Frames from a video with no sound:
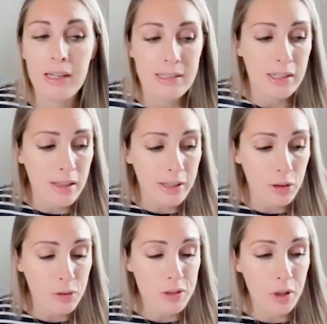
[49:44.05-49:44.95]
Selena,
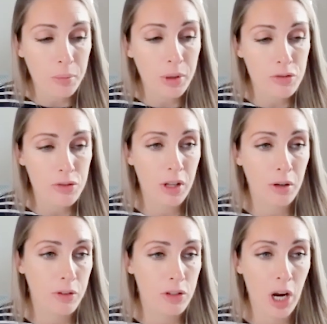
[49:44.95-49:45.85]
thank you so much for
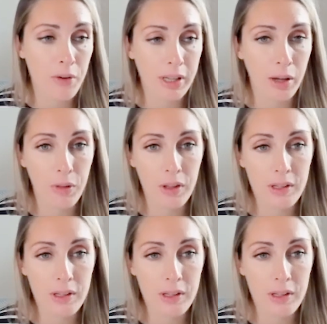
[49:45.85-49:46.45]
though for sharing that with